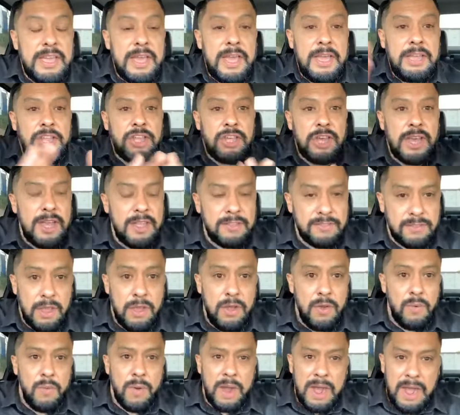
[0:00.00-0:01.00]
DHS.
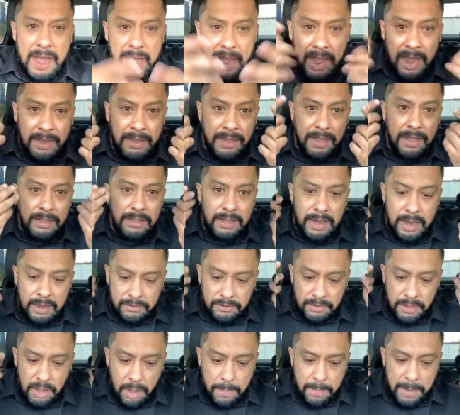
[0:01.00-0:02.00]
Why?
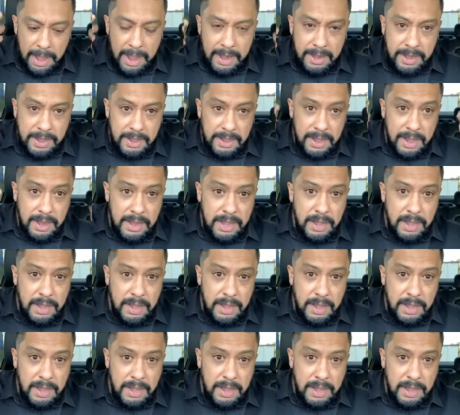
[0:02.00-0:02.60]
There's no money